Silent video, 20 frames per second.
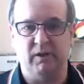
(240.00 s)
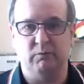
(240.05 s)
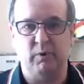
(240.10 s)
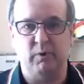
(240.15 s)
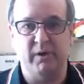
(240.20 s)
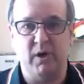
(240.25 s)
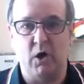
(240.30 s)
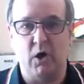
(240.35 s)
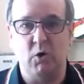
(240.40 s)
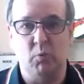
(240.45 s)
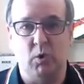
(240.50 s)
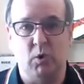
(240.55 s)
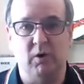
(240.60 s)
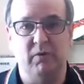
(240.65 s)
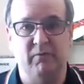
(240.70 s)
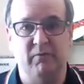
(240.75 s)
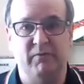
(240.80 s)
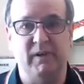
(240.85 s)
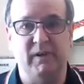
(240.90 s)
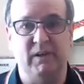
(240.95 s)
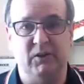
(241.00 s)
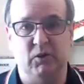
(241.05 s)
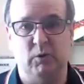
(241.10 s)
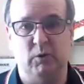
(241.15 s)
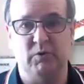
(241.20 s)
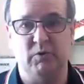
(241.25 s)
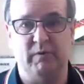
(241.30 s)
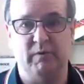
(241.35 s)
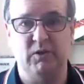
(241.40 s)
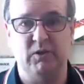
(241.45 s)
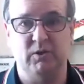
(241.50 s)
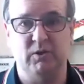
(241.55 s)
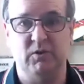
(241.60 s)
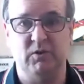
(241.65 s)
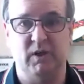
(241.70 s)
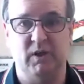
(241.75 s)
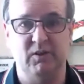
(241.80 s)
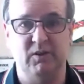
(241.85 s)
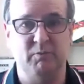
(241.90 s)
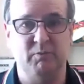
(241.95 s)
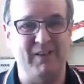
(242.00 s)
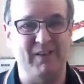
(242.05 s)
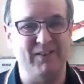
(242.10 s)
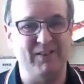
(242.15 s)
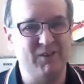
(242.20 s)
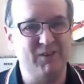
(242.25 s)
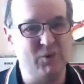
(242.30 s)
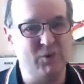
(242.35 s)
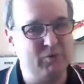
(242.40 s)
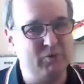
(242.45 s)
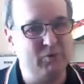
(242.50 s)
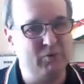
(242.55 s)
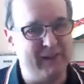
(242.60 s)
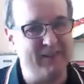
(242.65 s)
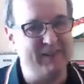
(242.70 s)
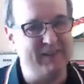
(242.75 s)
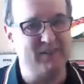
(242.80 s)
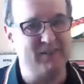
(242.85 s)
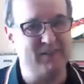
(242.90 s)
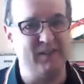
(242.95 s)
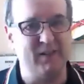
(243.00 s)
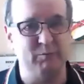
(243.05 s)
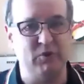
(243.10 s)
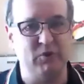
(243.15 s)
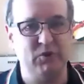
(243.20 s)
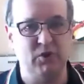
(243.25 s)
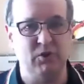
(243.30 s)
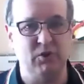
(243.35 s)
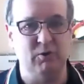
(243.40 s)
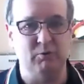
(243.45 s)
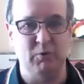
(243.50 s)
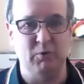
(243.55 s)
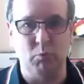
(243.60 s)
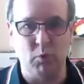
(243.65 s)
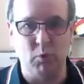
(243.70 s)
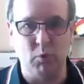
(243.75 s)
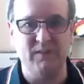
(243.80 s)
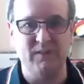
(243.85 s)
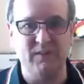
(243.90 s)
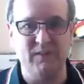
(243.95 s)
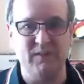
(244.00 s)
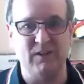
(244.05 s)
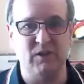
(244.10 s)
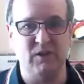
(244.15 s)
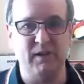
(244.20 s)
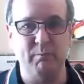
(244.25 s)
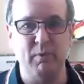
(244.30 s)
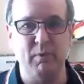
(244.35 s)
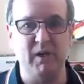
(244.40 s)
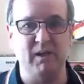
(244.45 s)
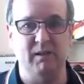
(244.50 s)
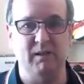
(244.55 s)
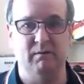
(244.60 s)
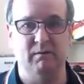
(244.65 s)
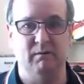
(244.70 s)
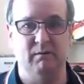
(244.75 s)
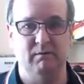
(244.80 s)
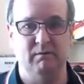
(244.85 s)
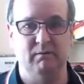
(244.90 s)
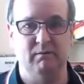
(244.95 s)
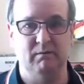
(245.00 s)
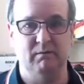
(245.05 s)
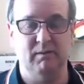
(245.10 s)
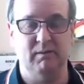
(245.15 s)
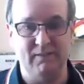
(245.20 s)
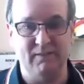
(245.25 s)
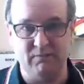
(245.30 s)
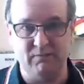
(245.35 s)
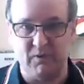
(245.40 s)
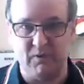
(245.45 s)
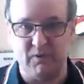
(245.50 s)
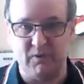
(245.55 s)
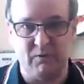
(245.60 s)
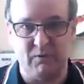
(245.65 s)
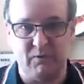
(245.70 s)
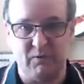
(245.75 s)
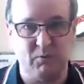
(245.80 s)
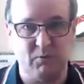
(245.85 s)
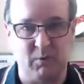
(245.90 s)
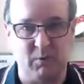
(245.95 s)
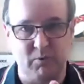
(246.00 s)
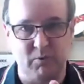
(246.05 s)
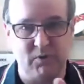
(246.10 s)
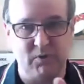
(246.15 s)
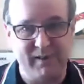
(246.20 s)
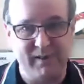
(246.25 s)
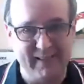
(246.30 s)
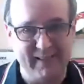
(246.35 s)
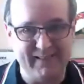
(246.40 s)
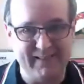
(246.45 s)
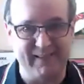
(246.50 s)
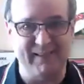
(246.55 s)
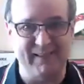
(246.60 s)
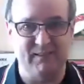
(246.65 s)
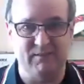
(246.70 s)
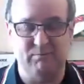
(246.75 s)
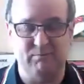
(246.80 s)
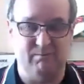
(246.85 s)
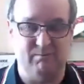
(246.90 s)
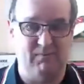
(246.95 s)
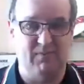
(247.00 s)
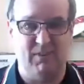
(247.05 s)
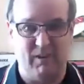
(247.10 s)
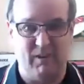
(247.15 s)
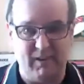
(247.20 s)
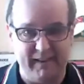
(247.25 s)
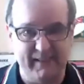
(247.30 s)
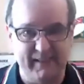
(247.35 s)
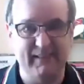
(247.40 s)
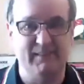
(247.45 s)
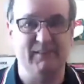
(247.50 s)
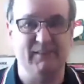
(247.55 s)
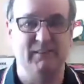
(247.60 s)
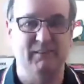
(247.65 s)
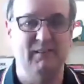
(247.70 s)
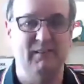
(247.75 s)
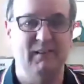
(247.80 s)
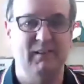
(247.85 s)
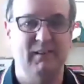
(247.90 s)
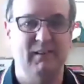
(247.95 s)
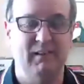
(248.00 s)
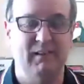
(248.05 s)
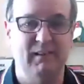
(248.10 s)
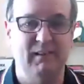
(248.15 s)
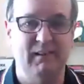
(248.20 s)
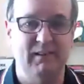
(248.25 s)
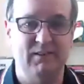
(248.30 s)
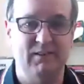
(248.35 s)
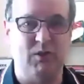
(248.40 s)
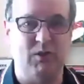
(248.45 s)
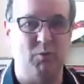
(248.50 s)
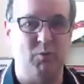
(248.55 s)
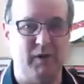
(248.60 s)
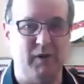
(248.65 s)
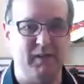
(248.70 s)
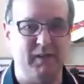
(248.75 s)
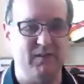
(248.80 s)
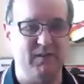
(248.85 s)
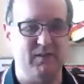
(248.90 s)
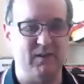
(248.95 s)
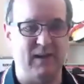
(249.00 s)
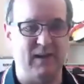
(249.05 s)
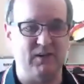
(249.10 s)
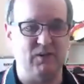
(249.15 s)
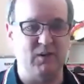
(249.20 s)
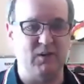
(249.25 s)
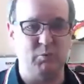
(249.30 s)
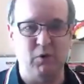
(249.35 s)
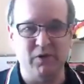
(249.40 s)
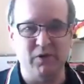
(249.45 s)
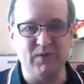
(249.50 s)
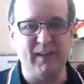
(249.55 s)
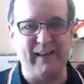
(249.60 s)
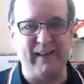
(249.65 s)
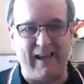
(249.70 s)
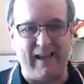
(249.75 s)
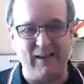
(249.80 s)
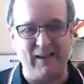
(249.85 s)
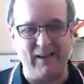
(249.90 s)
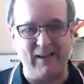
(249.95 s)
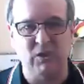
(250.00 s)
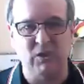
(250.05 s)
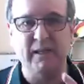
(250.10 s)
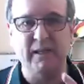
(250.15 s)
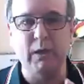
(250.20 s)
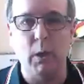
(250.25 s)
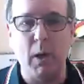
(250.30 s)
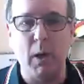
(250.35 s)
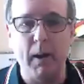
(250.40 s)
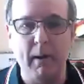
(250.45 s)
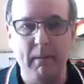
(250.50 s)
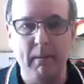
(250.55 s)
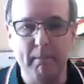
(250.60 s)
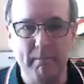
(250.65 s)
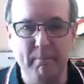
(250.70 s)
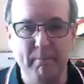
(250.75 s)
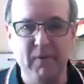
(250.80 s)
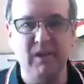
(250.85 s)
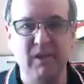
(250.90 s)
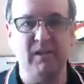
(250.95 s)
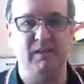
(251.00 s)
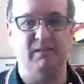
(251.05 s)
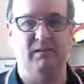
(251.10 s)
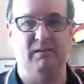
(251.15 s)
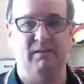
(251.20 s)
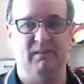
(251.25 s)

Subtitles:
we know what the feeling and observation of tightness means. It's sort of related to number two, but what does it actually mean? So the first one was, is it tight? Second one is actually, what does that actually mean?